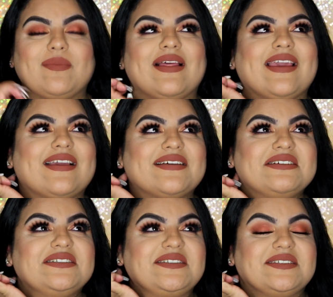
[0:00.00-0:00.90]
I'm like,
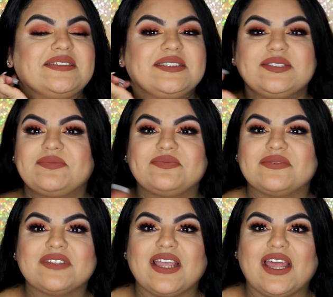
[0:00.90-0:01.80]

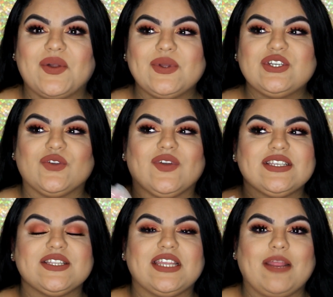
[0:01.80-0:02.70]
I don't want your
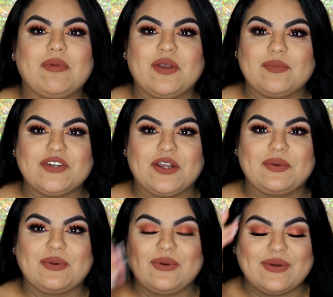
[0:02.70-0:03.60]
face looking at me when I'm
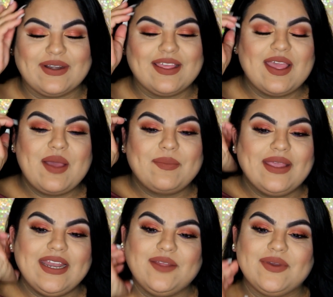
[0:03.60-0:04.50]
trying to record.
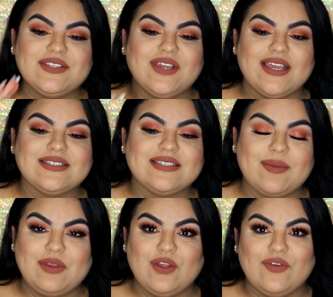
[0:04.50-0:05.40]
But anyways, you guys,
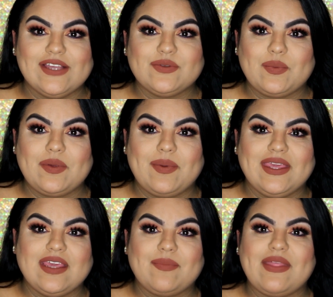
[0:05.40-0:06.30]
let me know if you guys will be
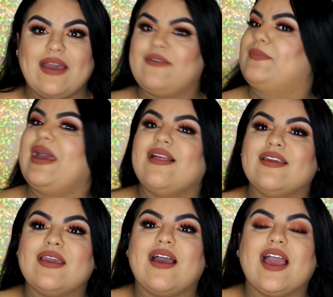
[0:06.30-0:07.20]
picking up that
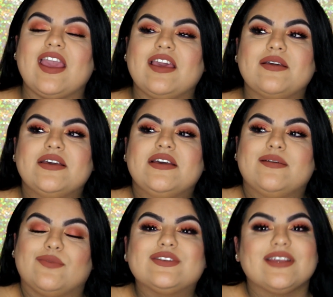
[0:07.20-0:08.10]
palette. I
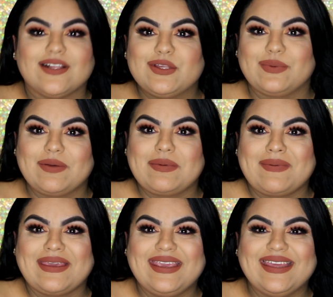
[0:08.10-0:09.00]
most likely will be
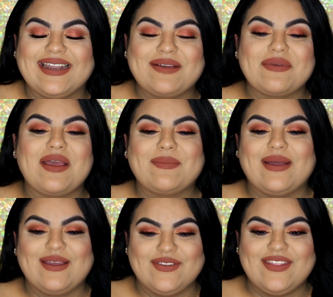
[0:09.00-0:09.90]
picking it up.
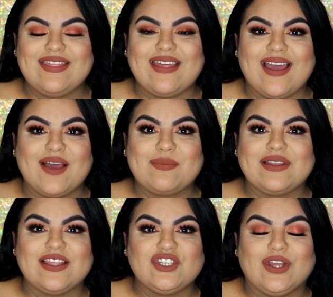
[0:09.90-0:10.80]
But other than that, I'm
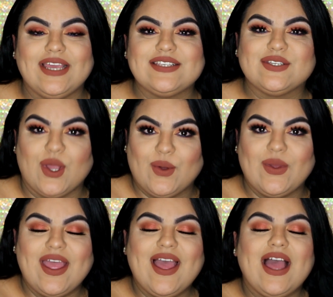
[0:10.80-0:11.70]
gonna let you guys
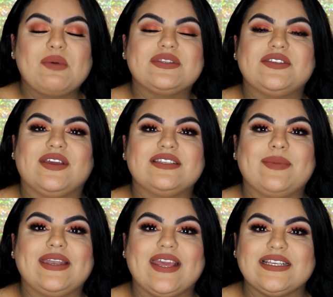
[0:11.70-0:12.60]
go. I will see you guys
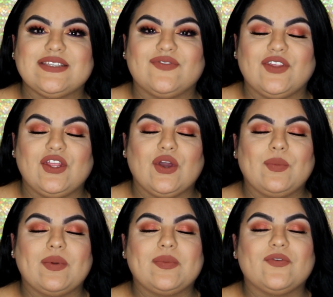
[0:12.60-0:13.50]
in my next
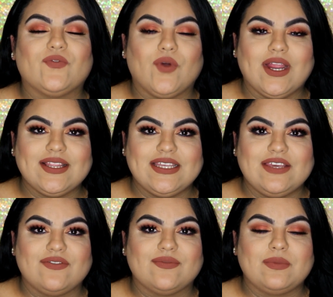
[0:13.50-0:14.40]
video. But before I
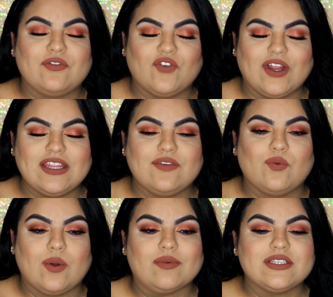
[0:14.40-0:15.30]

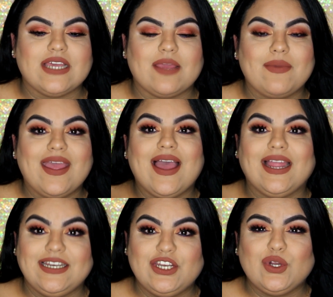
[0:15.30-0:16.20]
leave one more time,
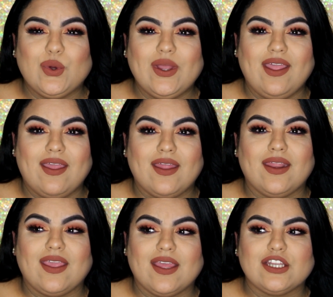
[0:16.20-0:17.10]
I need to go
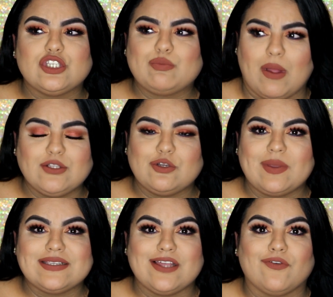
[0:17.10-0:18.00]
ahead and sponsor
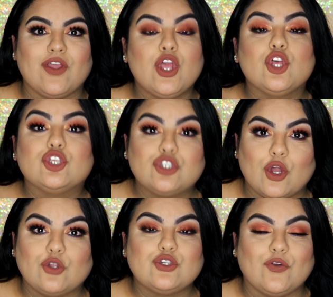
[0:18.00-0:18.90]
myself.
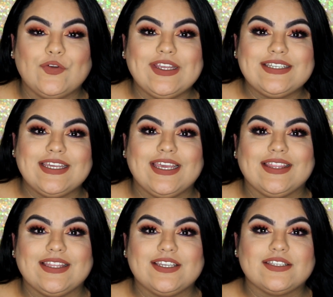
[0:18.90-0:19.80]
So don't forget to
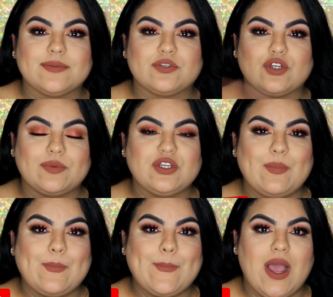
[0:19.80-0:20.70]
hit the
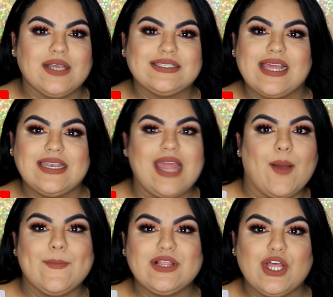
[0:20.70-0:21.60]
subscription box
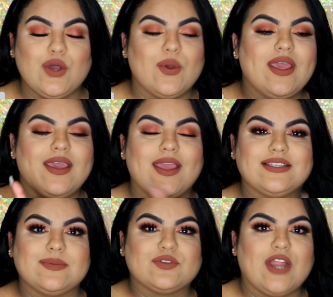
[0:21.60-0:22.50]
down below.
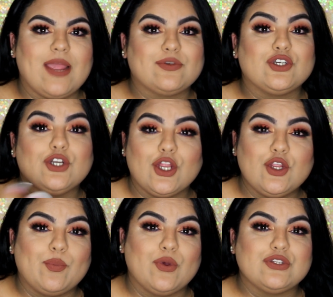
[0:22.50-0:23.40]
Hit subscribe, turn on
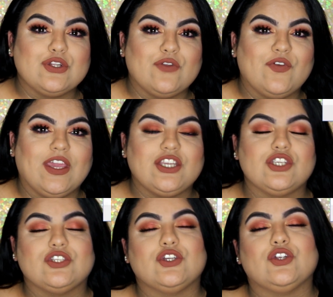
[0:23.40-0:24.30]
your post
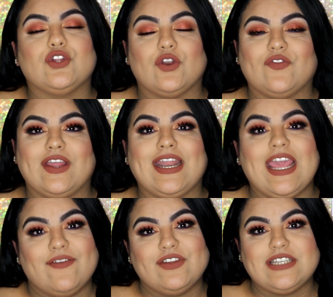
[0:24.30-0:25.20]
notifications so you're notified
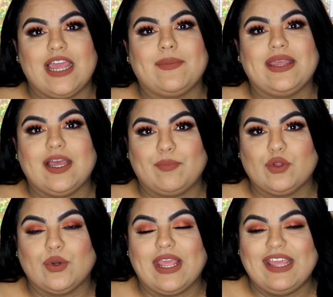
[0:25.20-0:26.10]
every time I
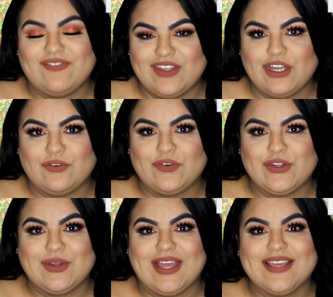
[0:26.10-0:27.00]
upload a video for
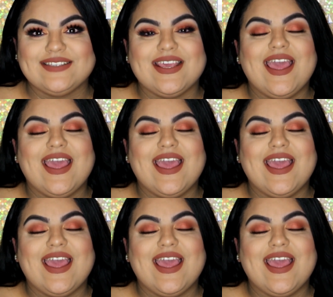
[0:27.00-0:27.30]
you guys.